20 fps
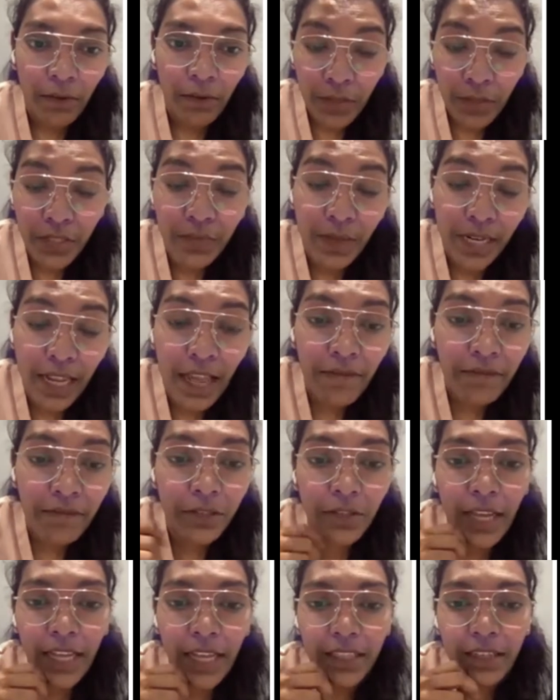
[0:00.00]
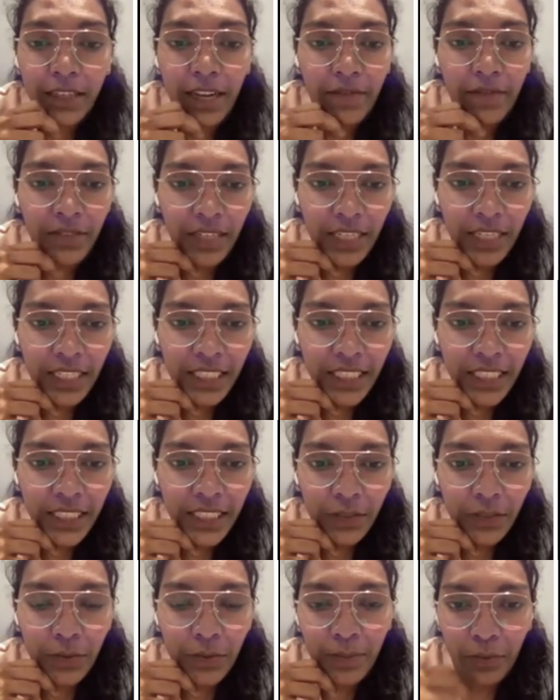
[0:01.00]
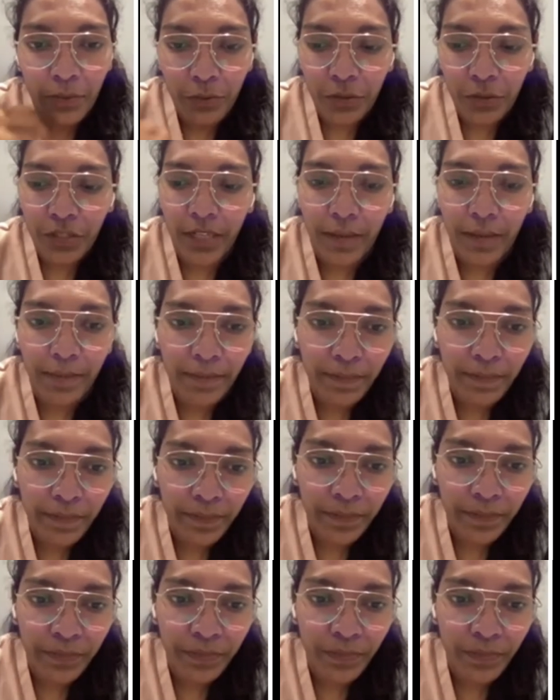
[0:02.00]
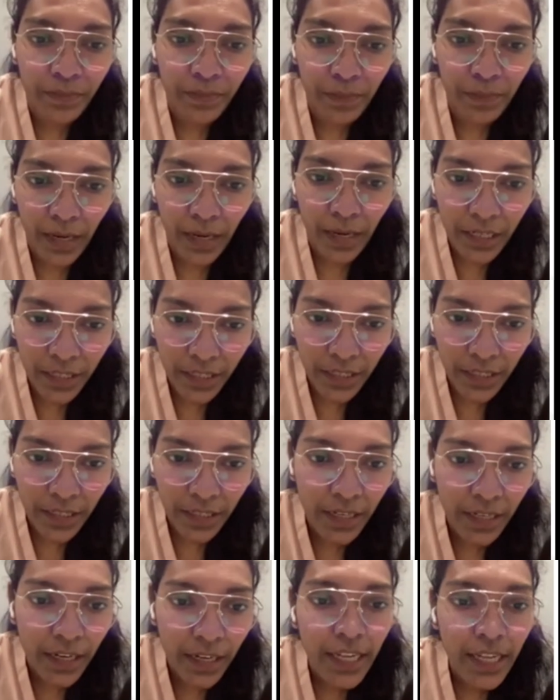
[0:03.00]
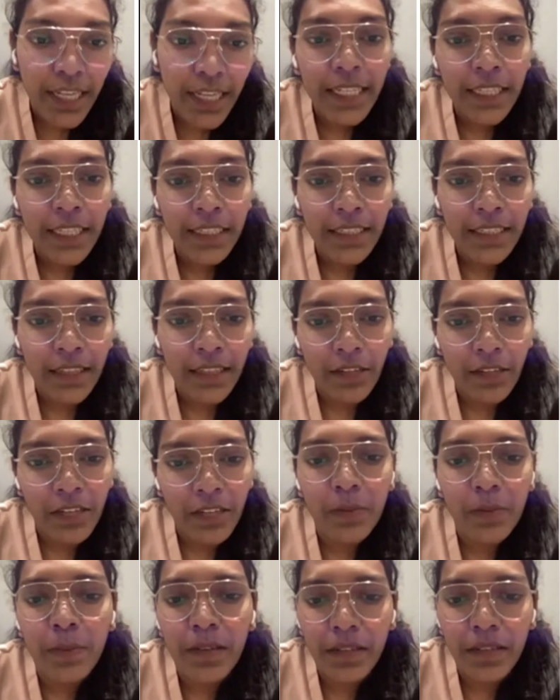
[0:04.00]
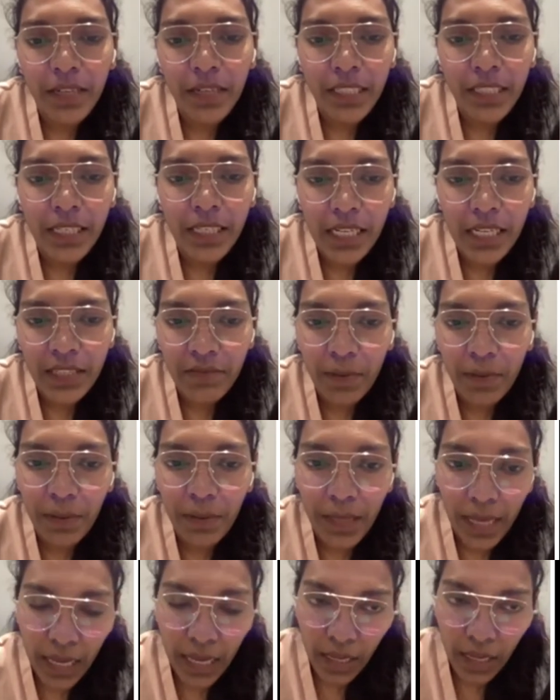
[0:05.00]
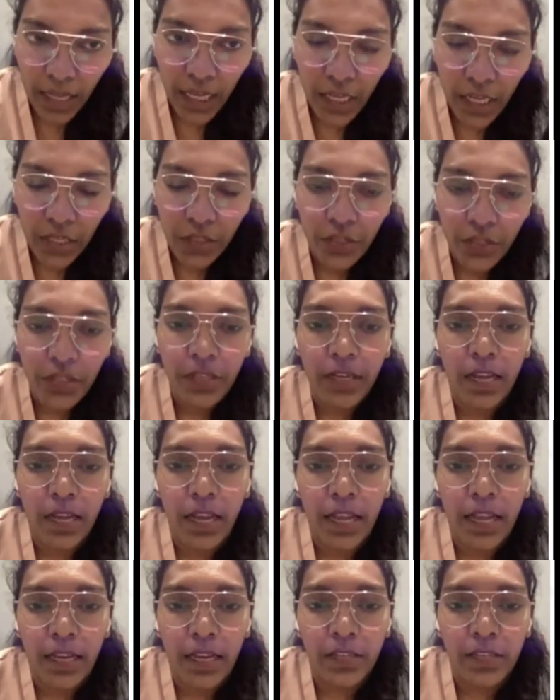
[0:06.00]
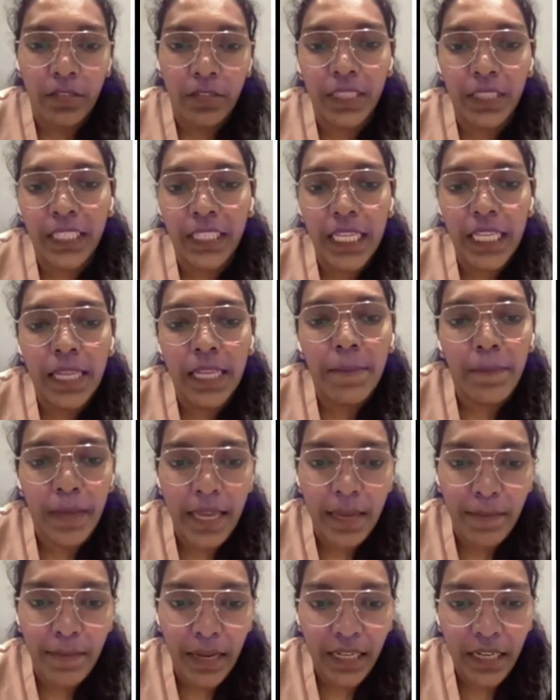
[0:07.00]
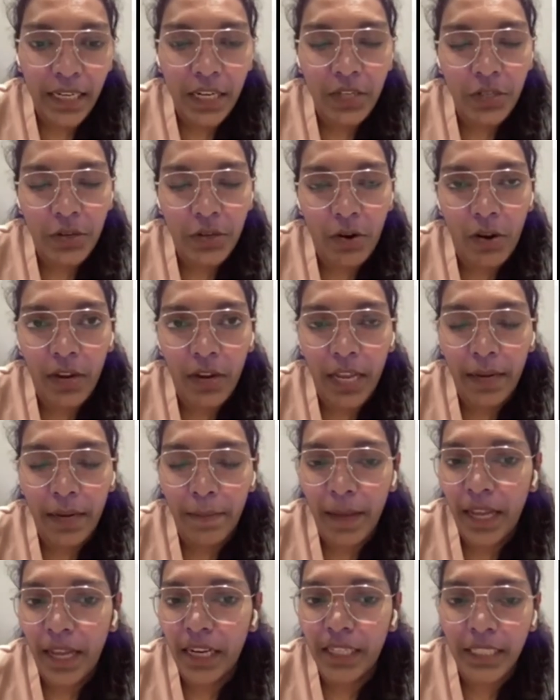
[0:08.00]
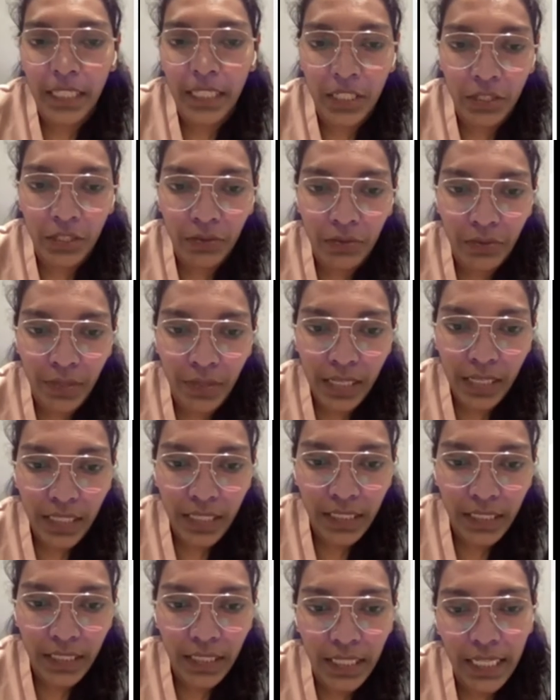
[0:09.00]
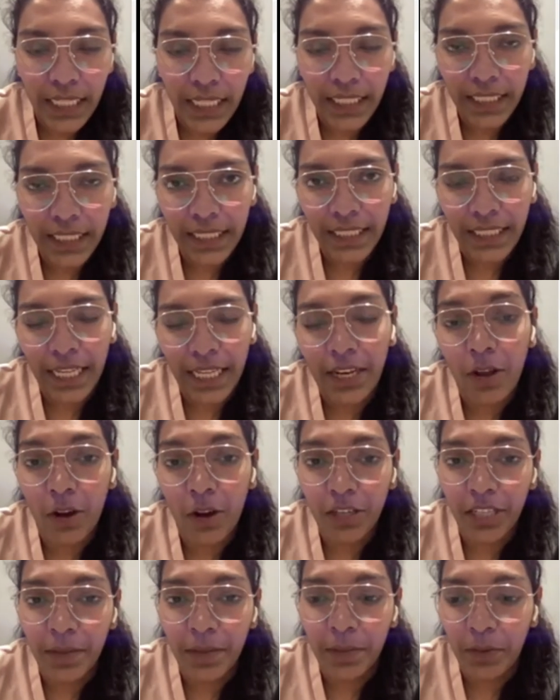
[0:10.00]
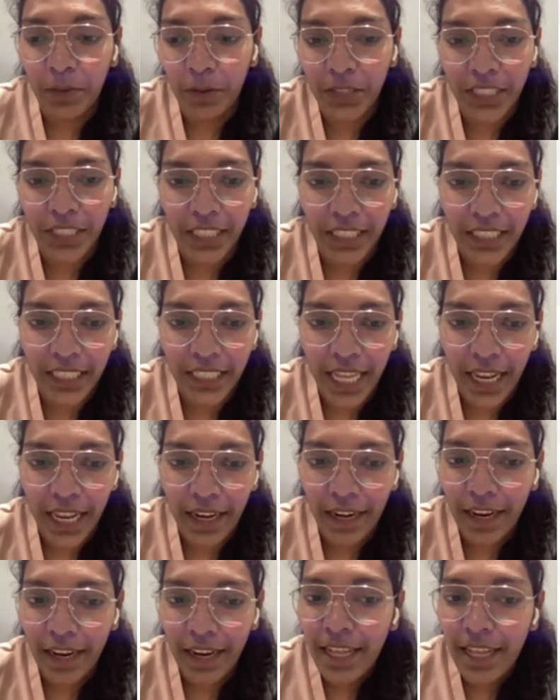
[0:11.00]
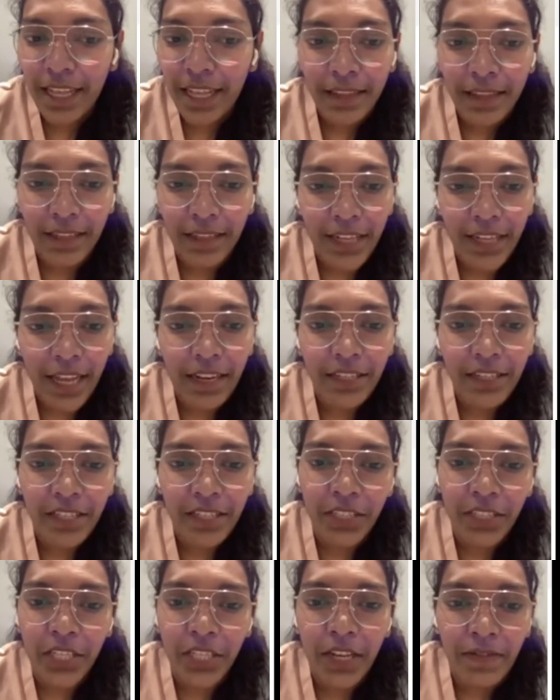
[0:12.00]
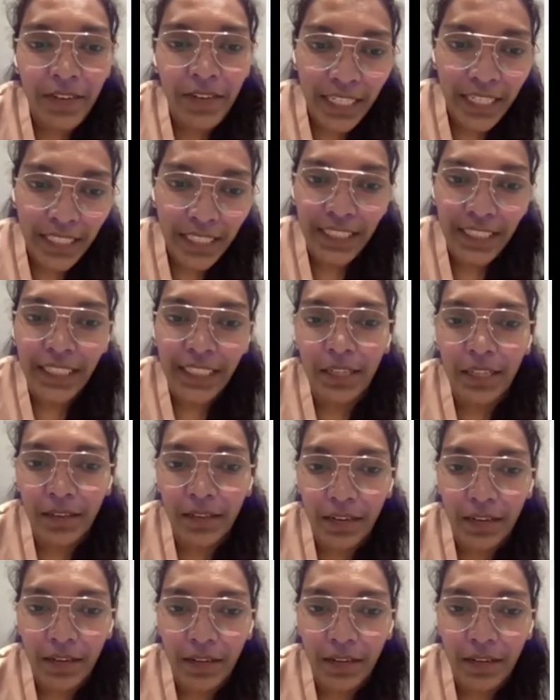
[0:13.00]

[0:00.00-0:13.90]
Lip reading: for which we'll have to gather evidence to approach them. But starting to build resilience from a younger age and to see them being mentally strong and balanced individuals is a long-term process. And the challenge is to evidence this